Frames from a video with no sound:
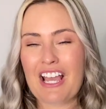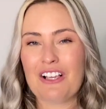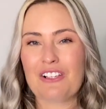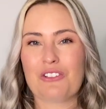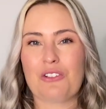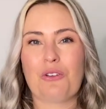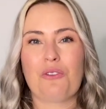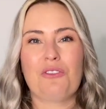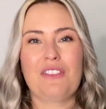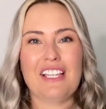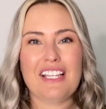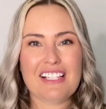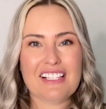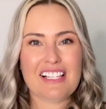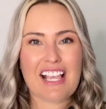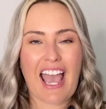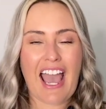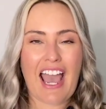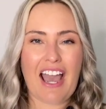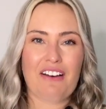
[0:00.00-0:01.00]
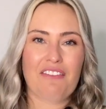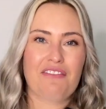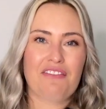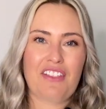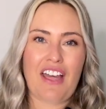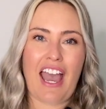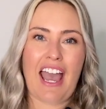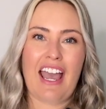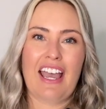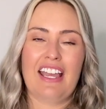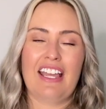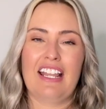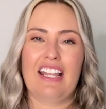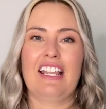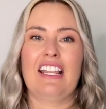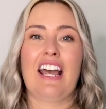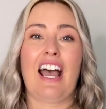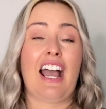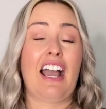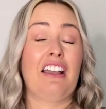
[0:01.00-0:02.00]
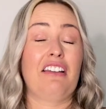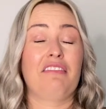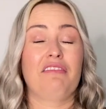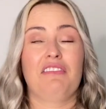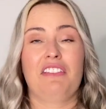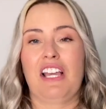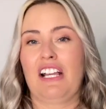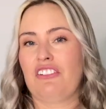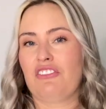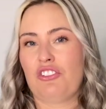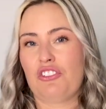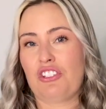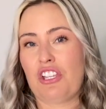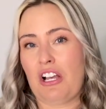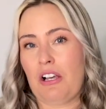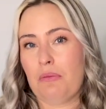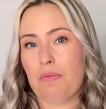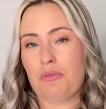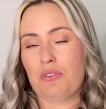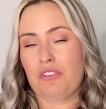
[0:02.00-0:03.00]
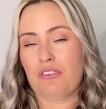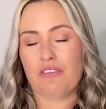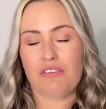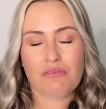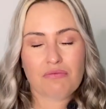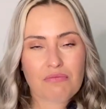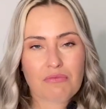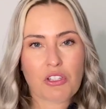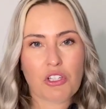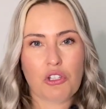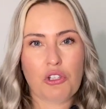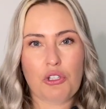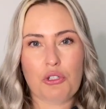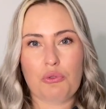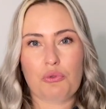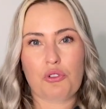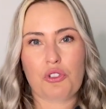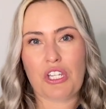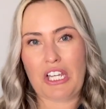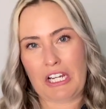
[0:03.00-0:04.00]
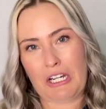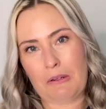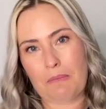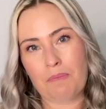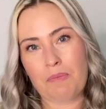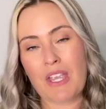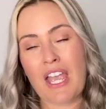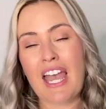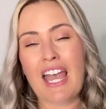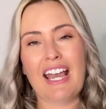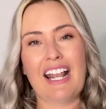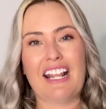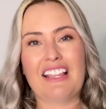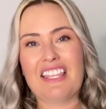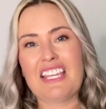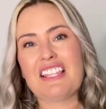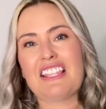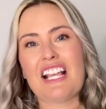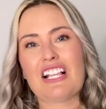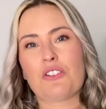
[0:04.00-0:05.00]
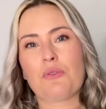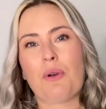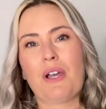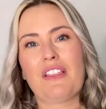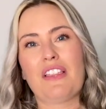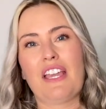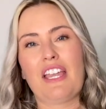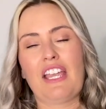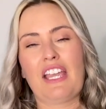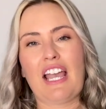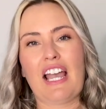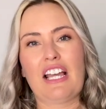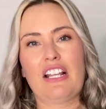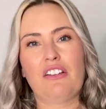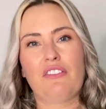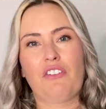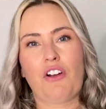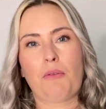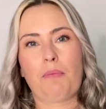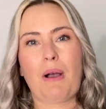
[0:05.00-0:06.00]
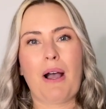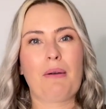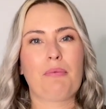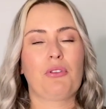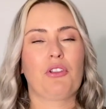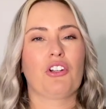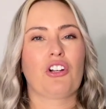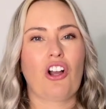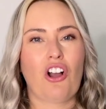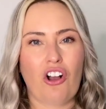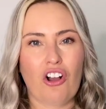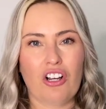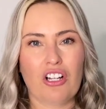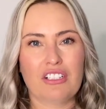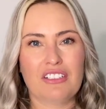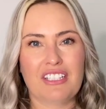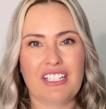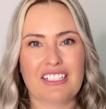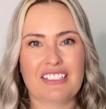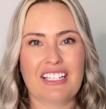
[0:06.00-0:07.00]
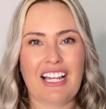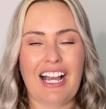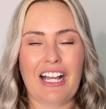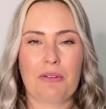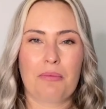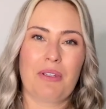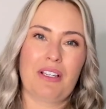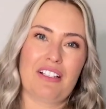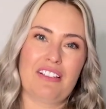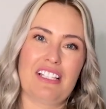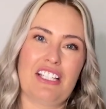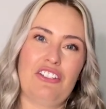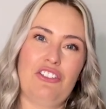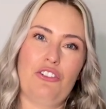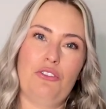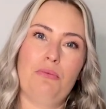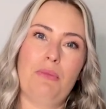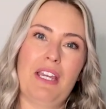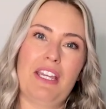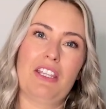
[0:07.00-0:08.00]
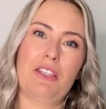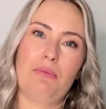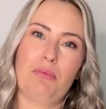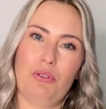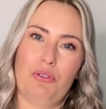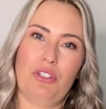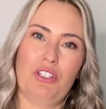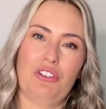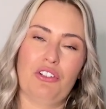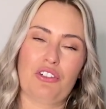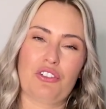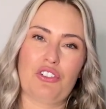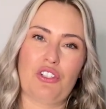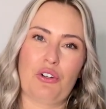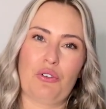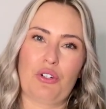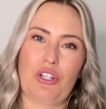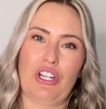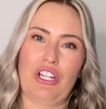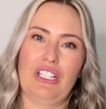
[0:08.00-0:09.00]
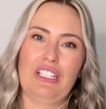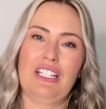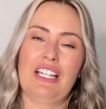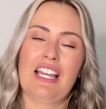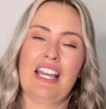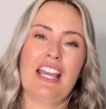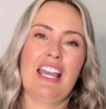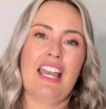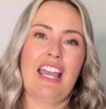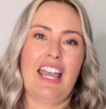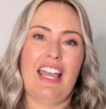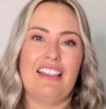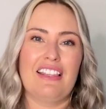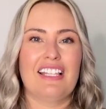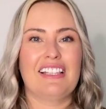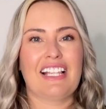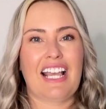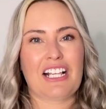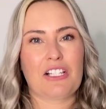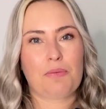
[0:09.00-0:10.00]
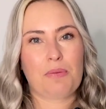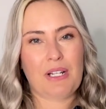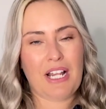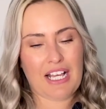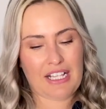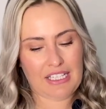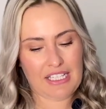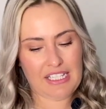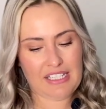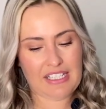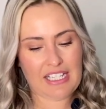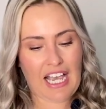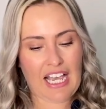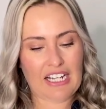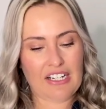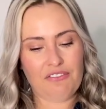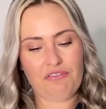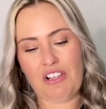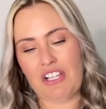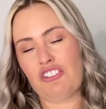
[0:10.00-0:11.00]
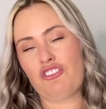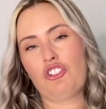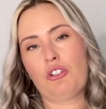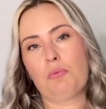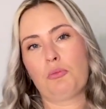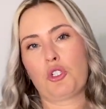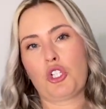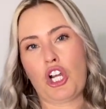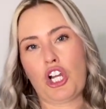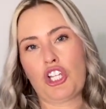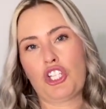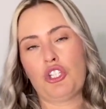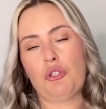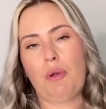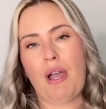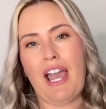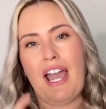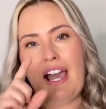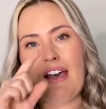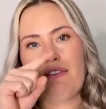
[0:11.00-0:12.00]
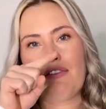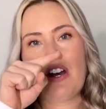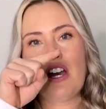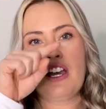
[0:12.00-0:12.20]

So these have that, and that just helps the glutes here. And I think that's why they kind of are popular on TikTok, because they do make the booty look so good. And then last but not least, kind of like Gymshark, you have